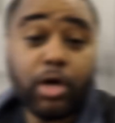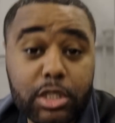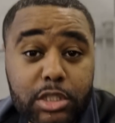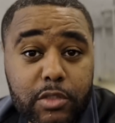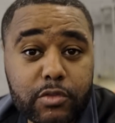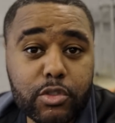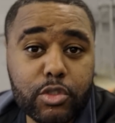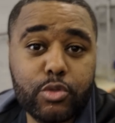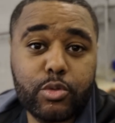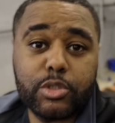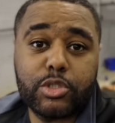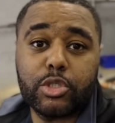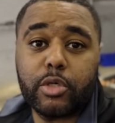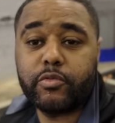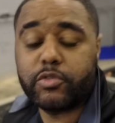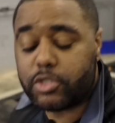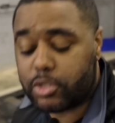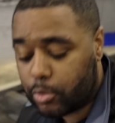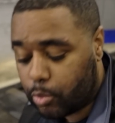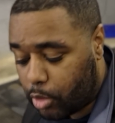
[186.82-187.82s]
Right, so I'll just switch
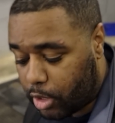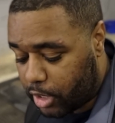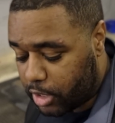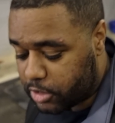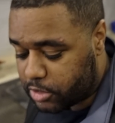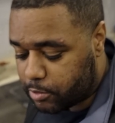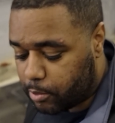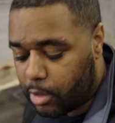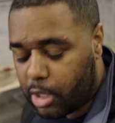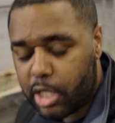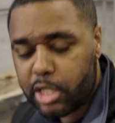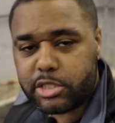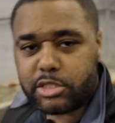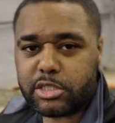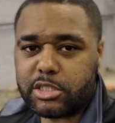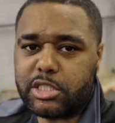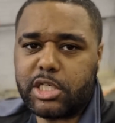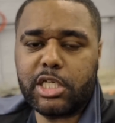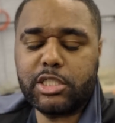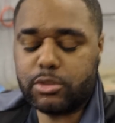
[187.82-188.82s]
over to the wireless mic
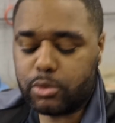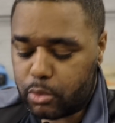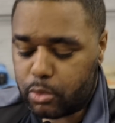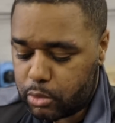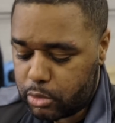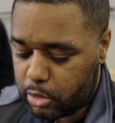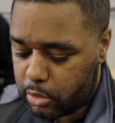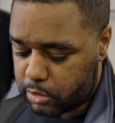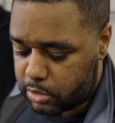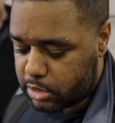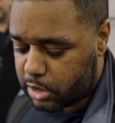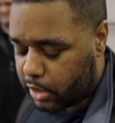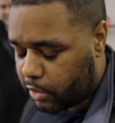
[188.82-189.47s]
just in case the audio is